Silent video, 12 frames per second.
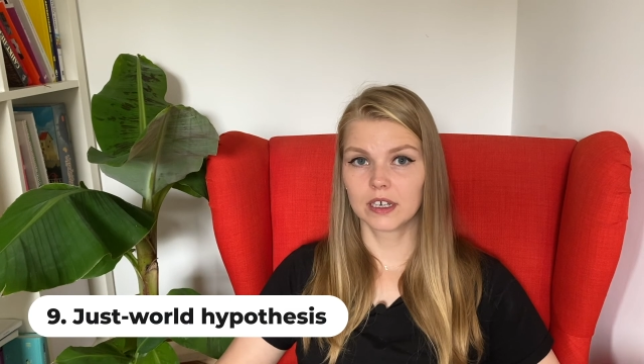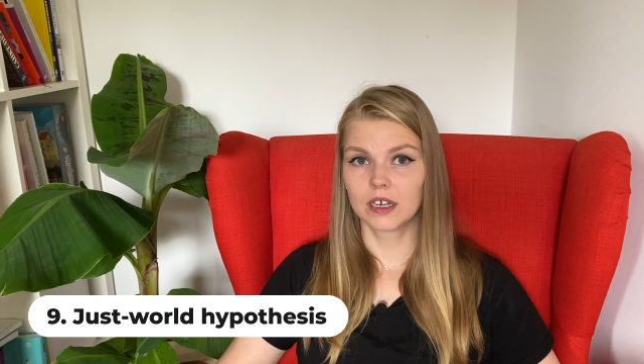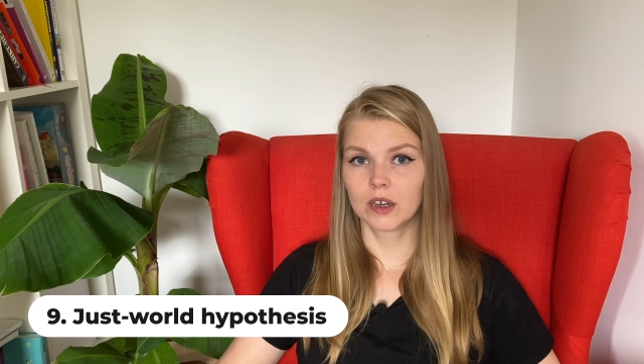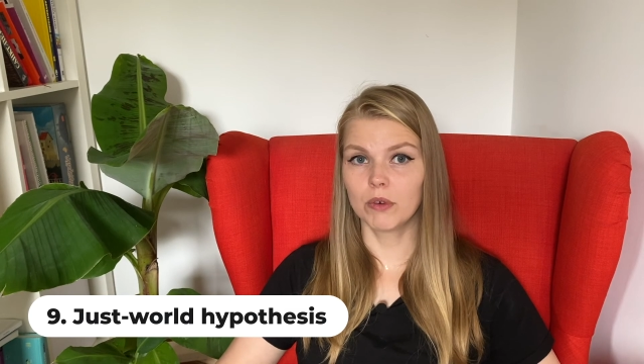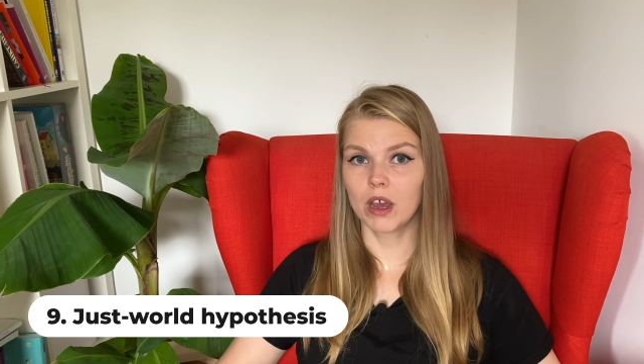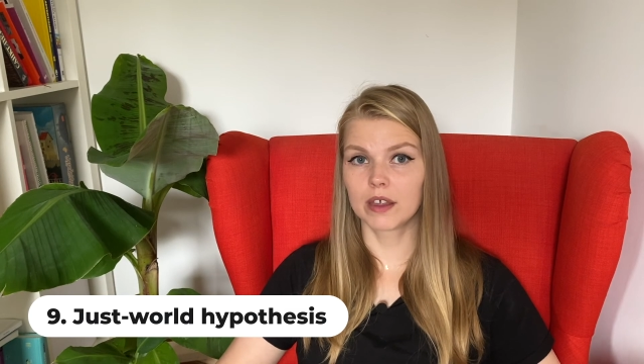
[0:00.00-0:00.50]

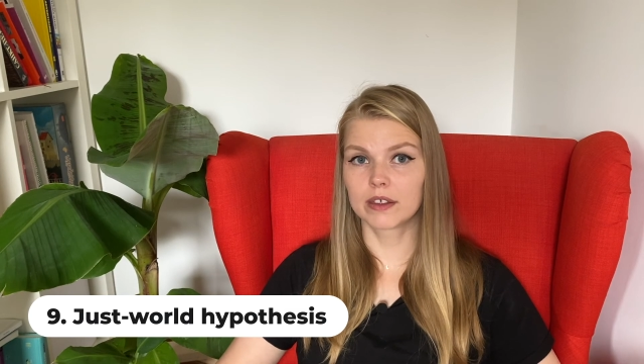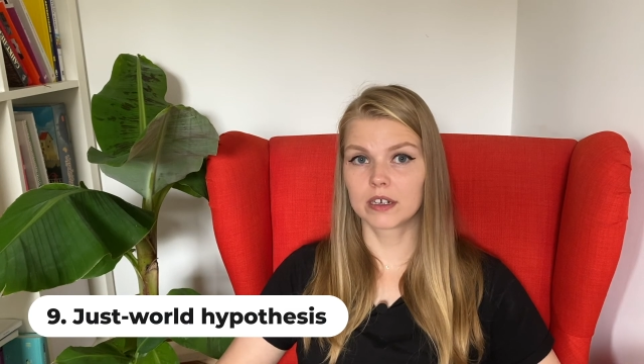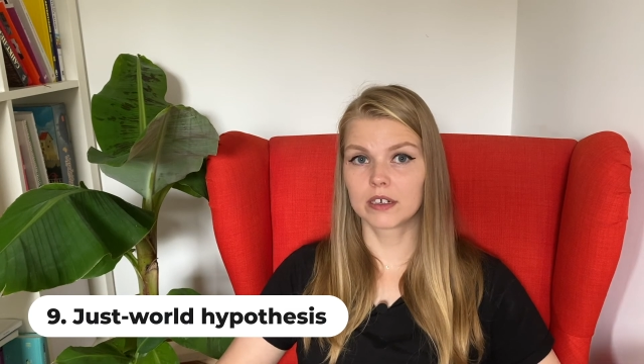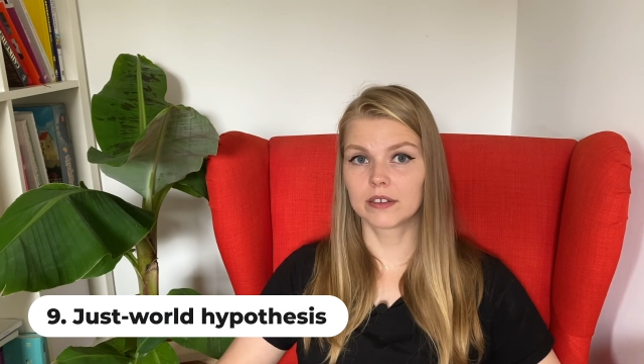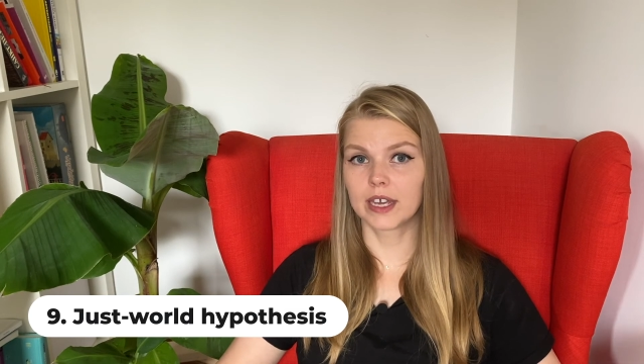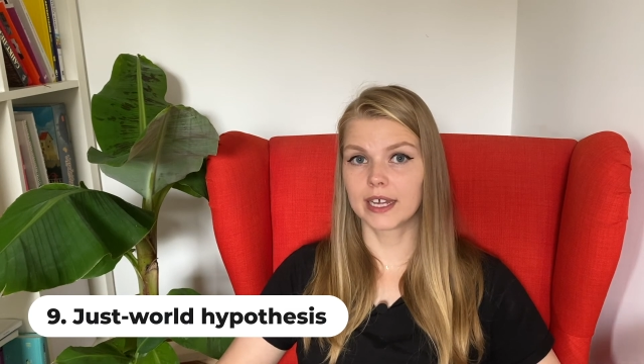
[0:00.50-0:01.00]

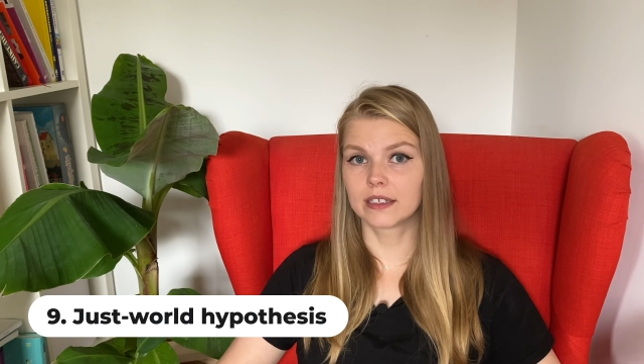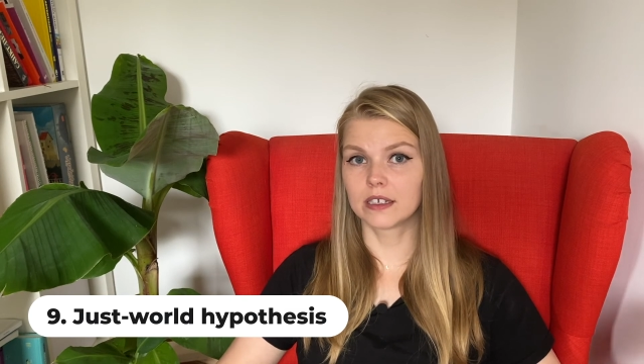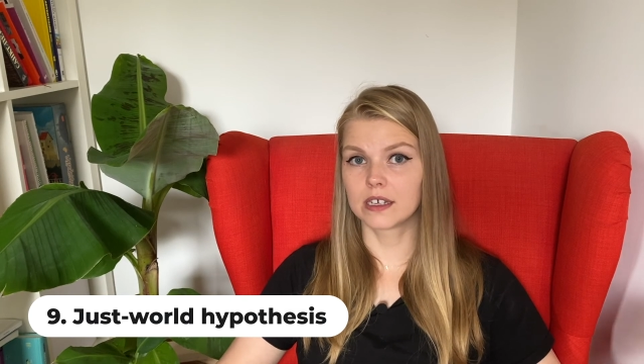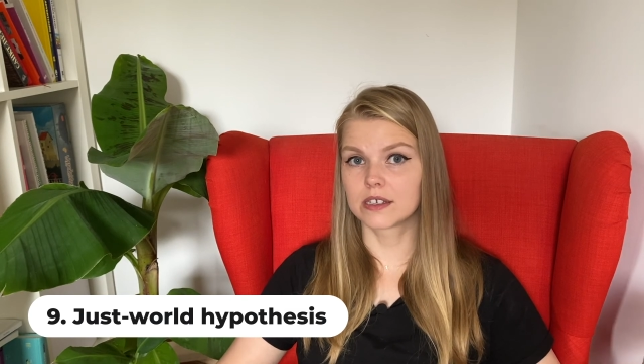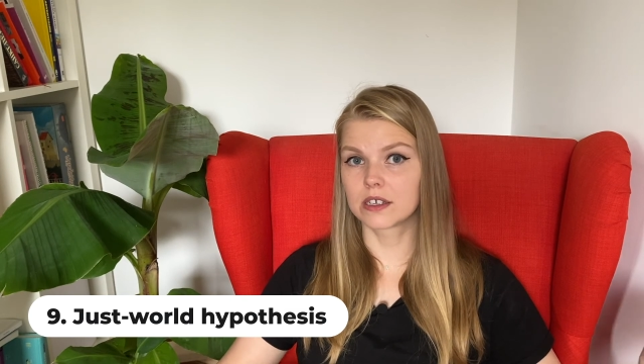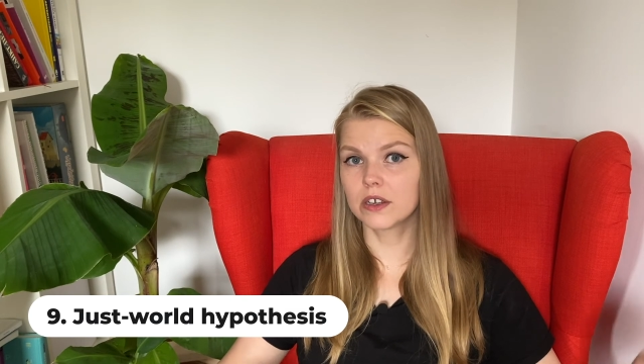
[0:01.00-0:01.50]
whether that
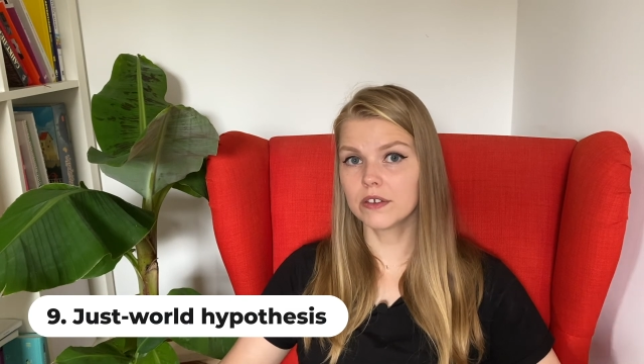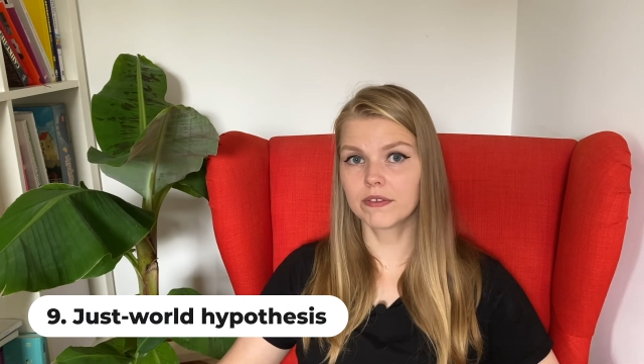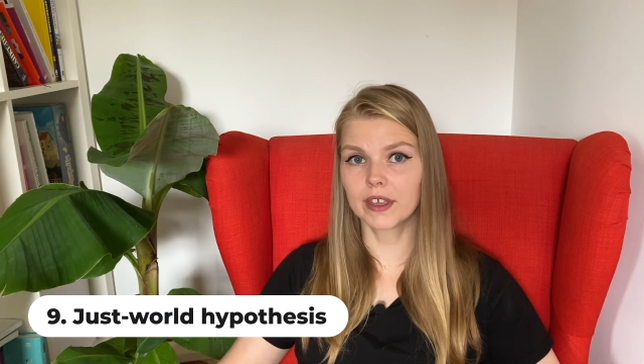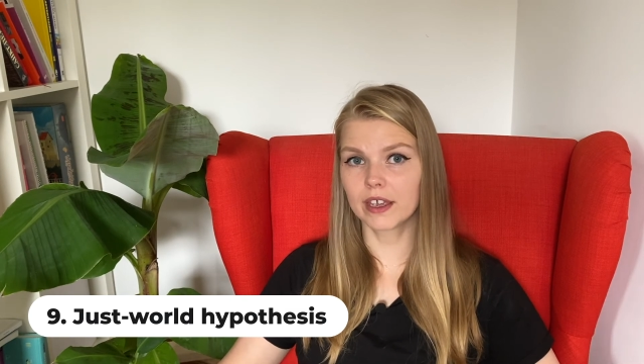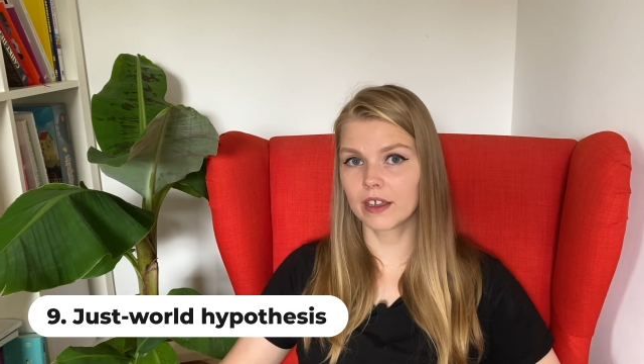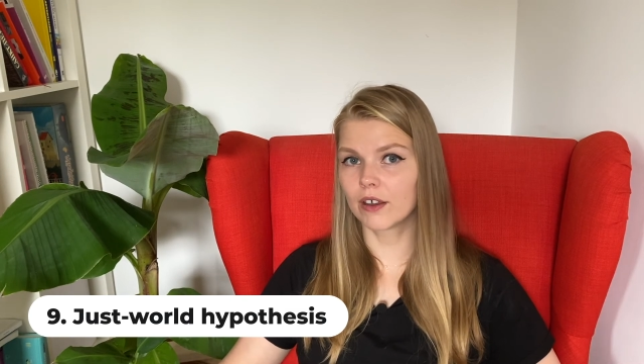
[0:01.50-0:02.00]
is a good
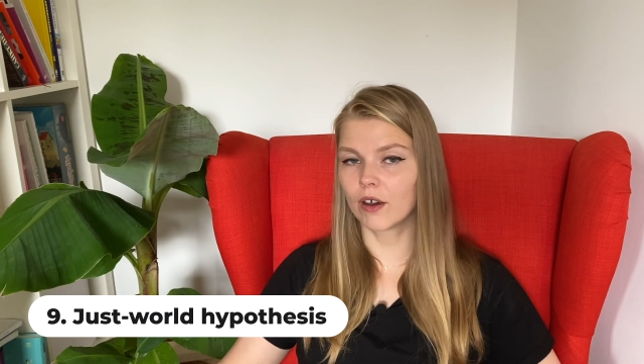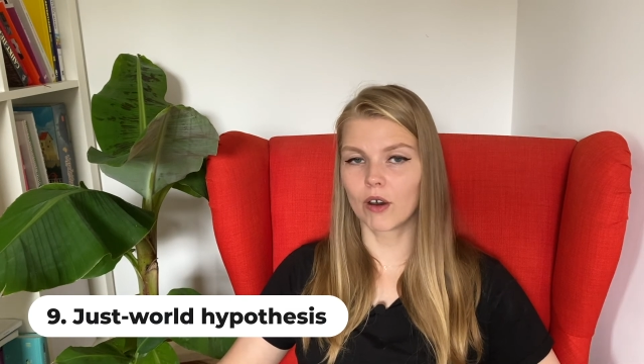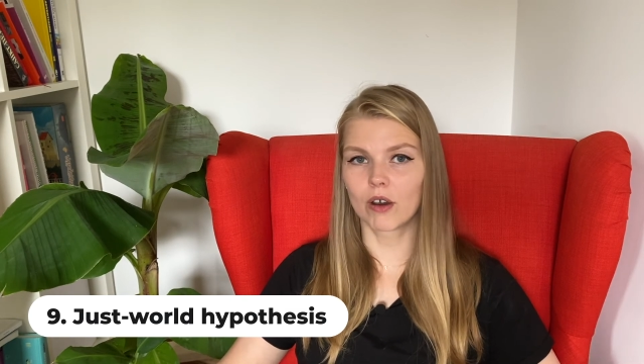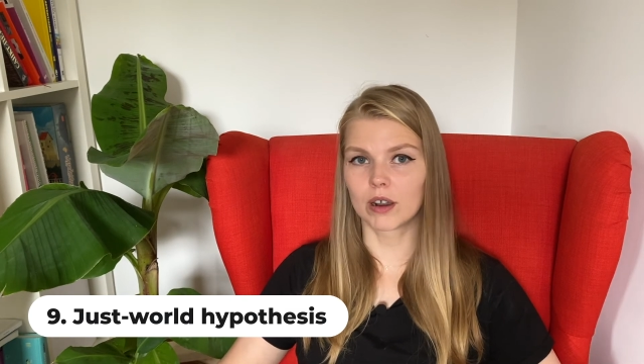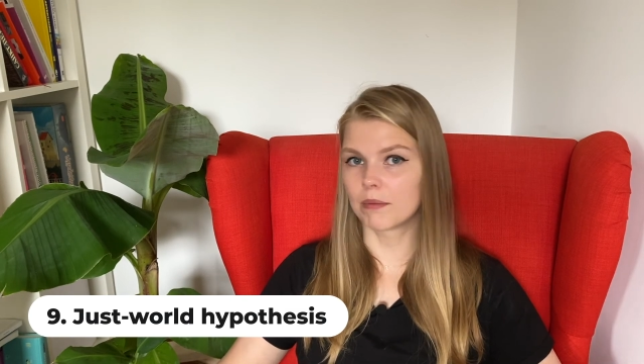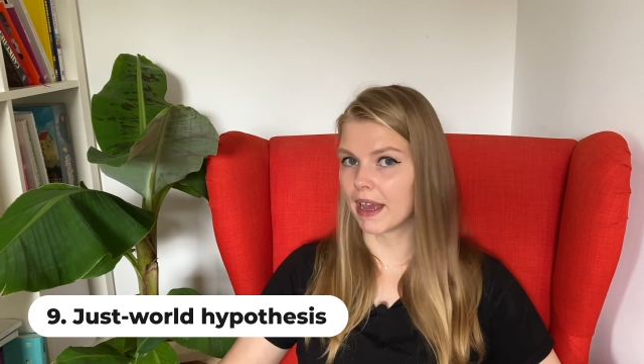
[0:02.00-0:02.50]
thing
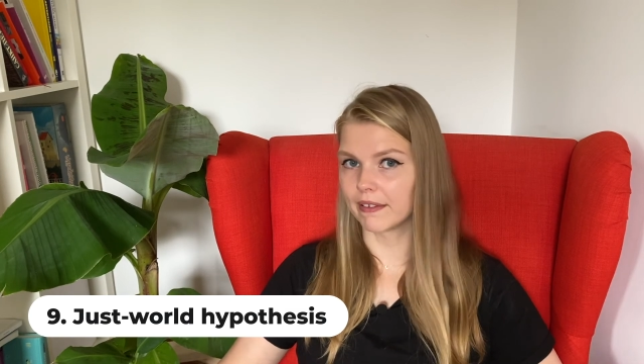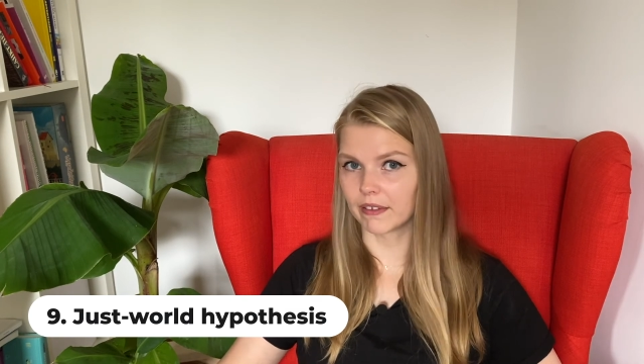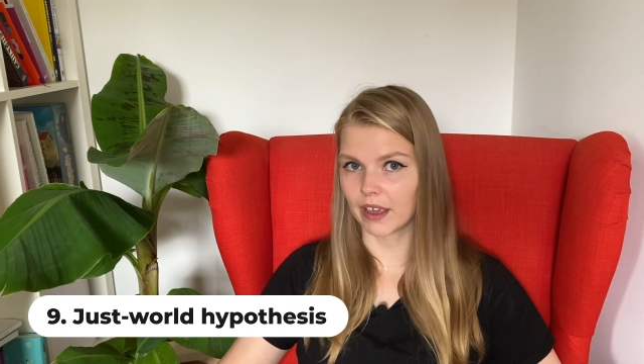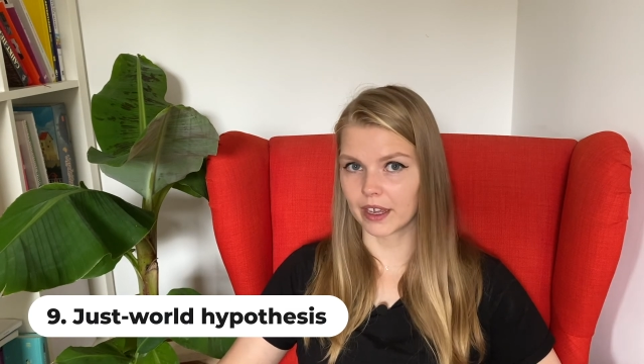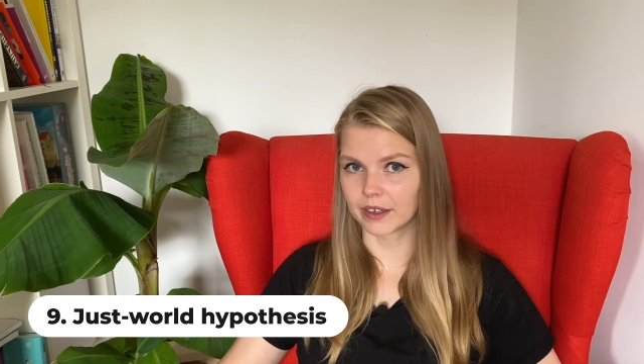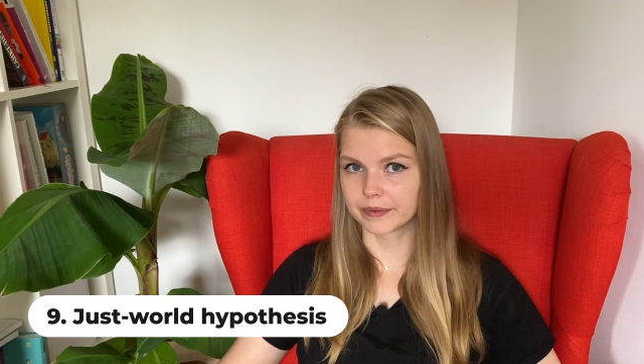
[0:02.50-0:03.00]
or a bad
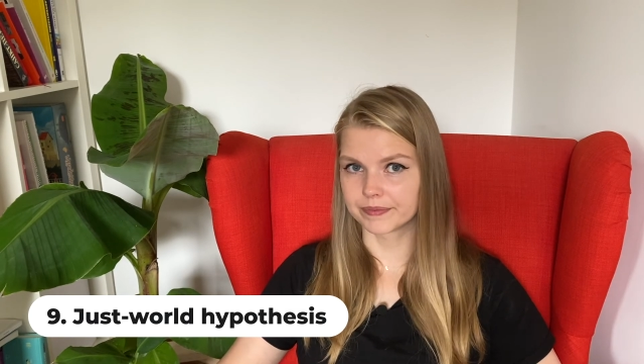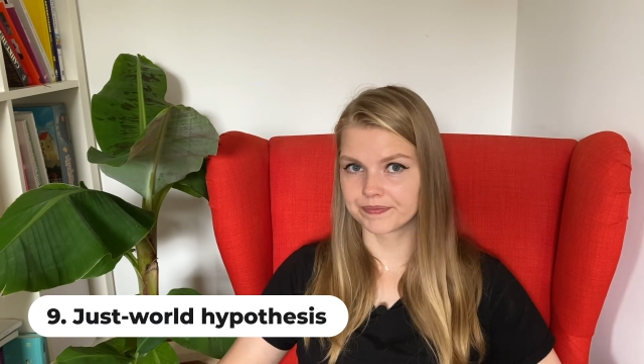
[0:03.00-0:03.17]
thing.